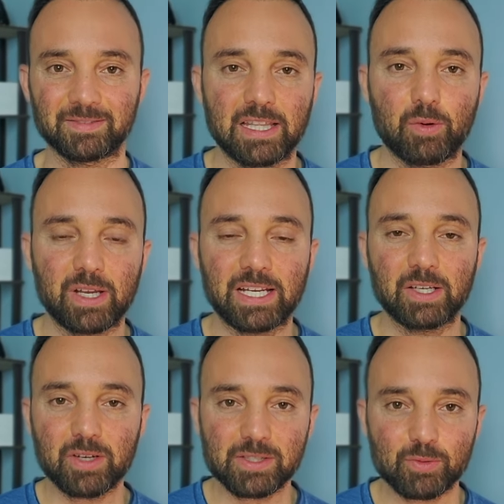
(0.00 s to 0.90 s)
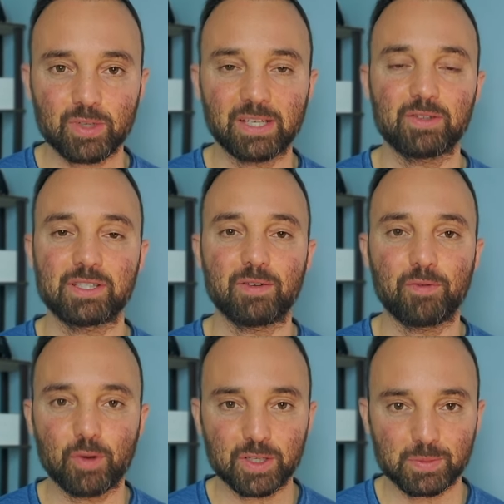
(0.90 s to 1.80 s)
And what I notice when I use the
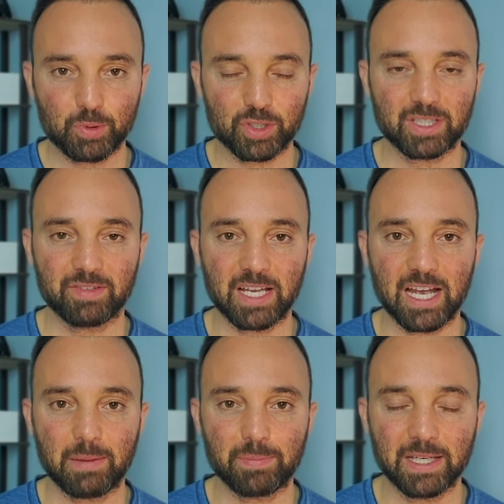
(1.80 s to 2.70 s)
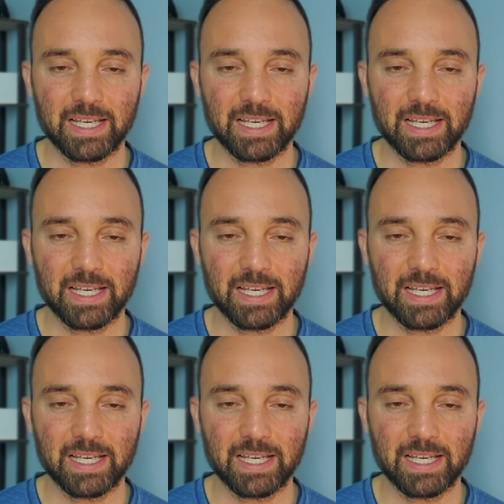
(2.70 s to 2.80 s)
focus portion of the app